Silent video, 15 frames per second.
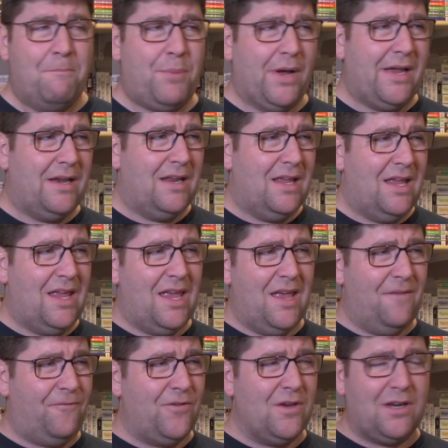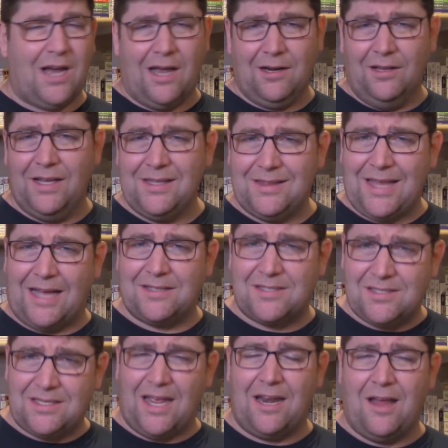But if you kind of like that
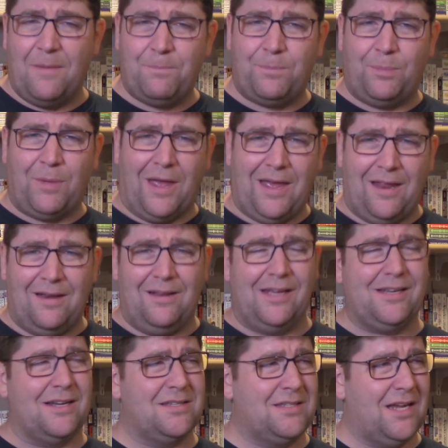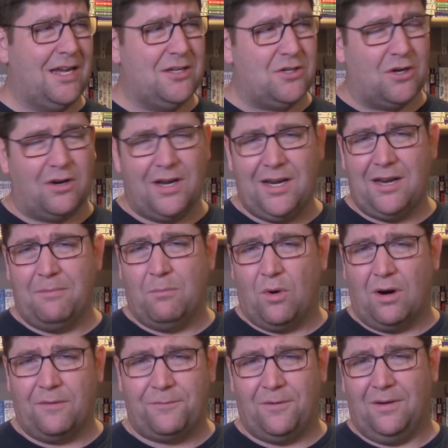setup, and like I said, you're in it
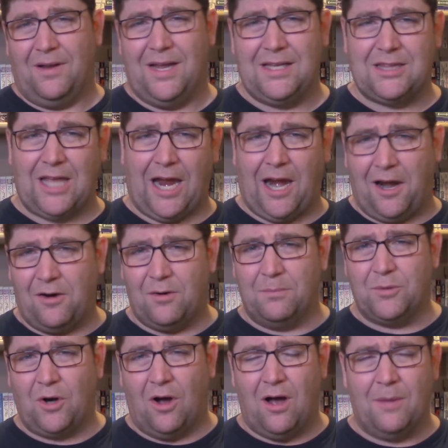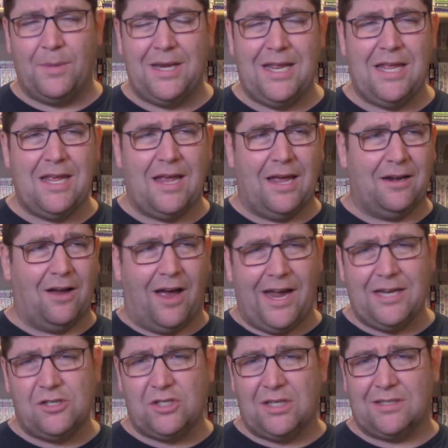more for like the harem comedy and
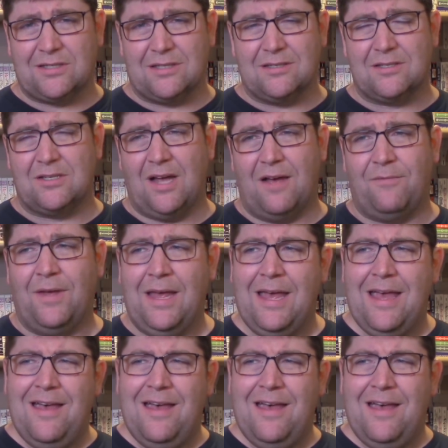hijinks and stuff,